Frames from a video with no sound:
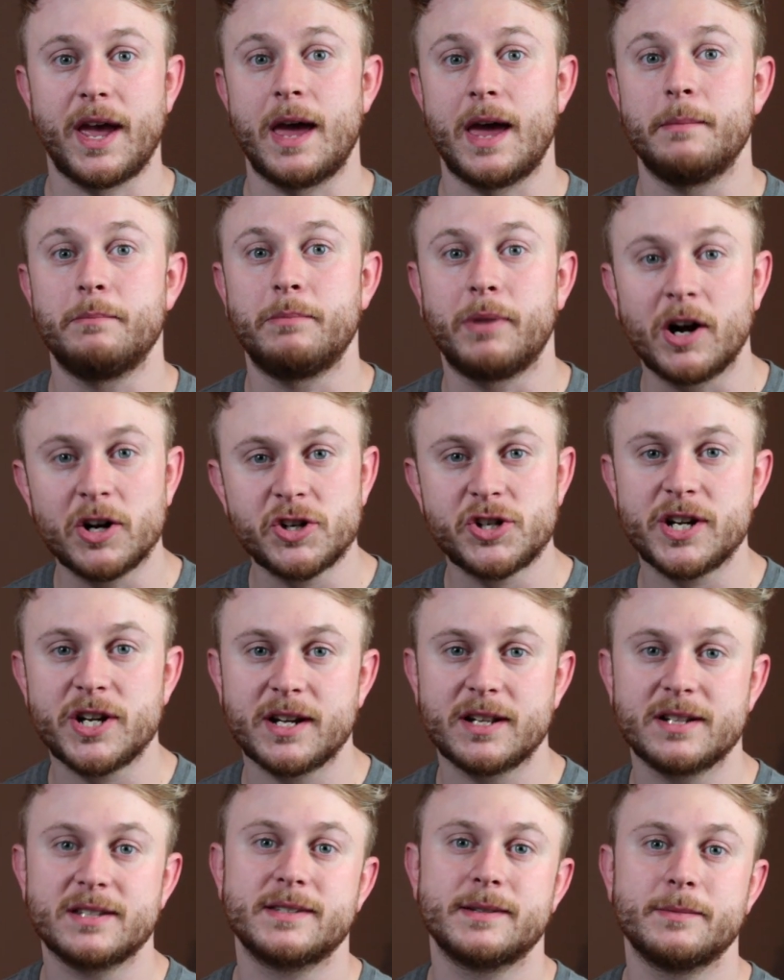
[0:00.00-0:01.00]
and punching
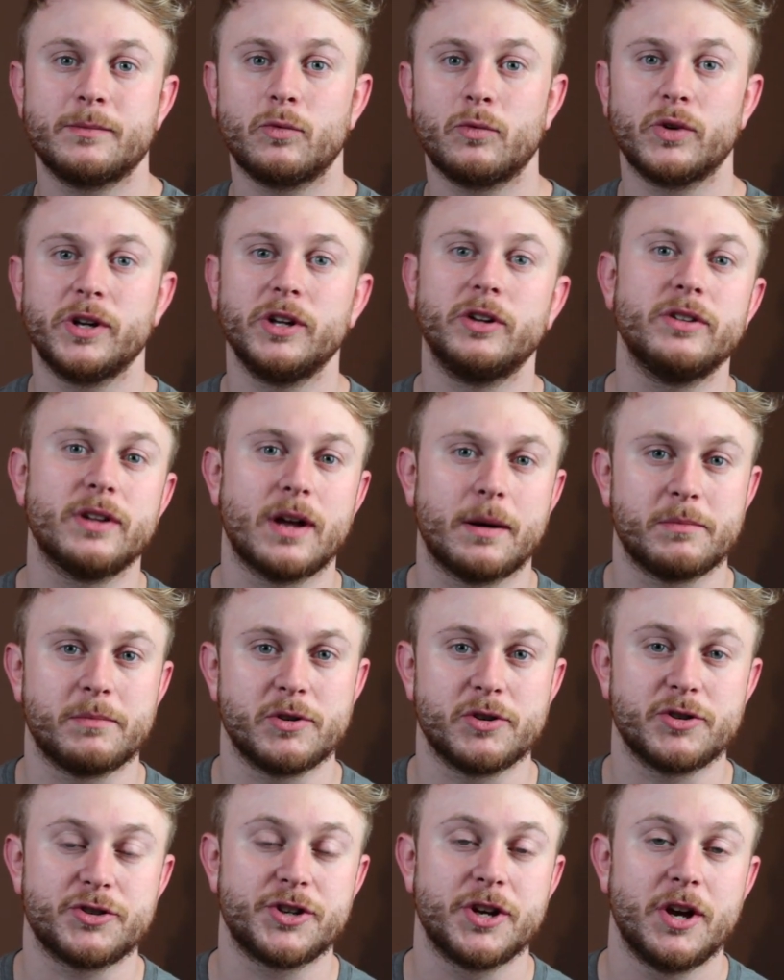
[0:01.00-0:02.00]
in some real
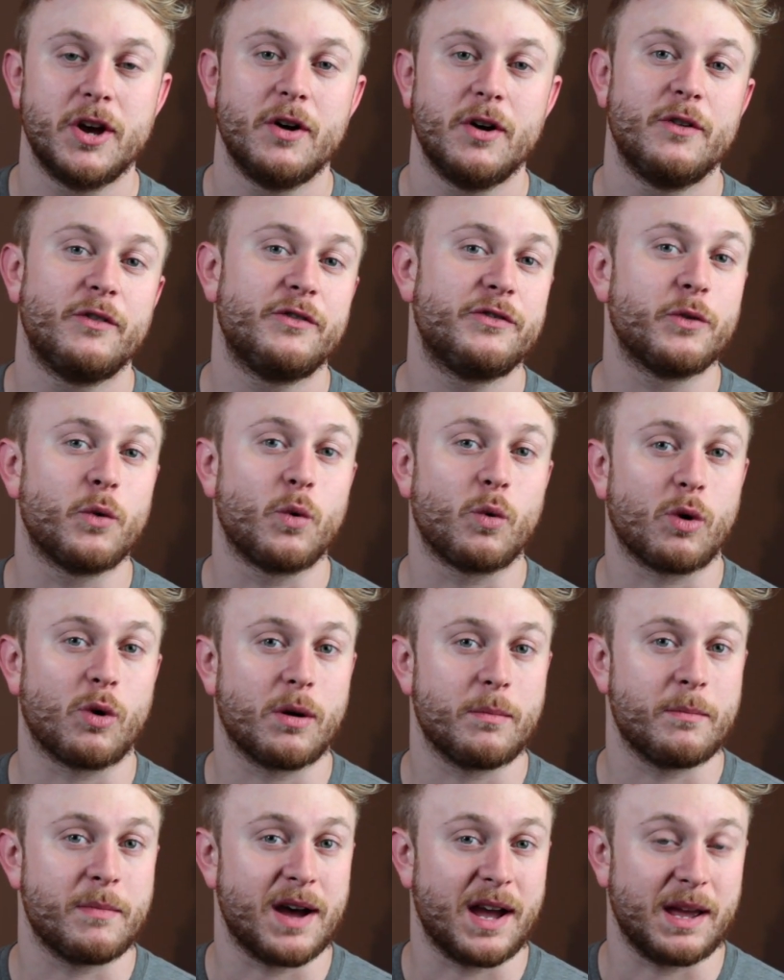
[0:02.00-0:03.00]
numbers
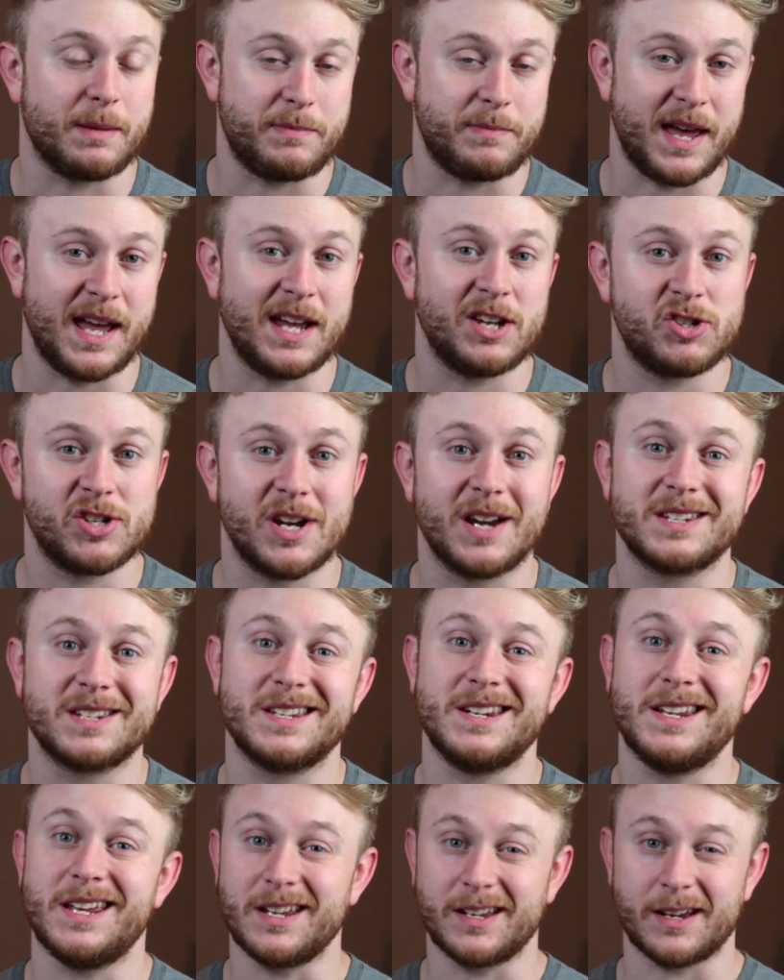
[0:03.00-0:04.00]
for my paychecks
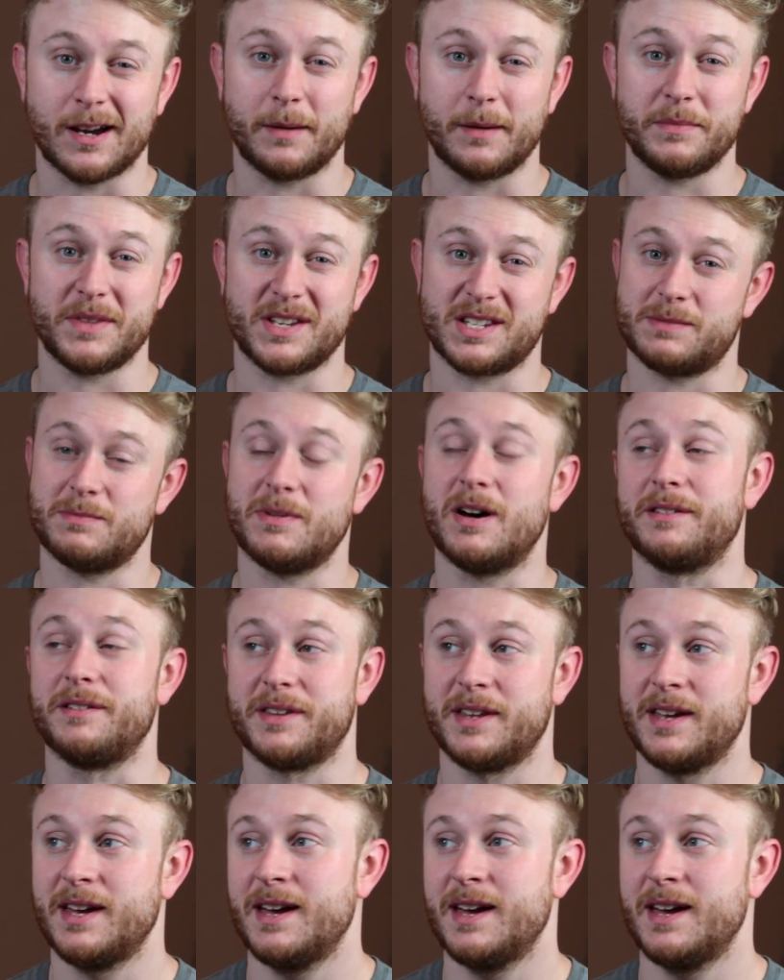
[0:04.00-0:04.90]
and income this month.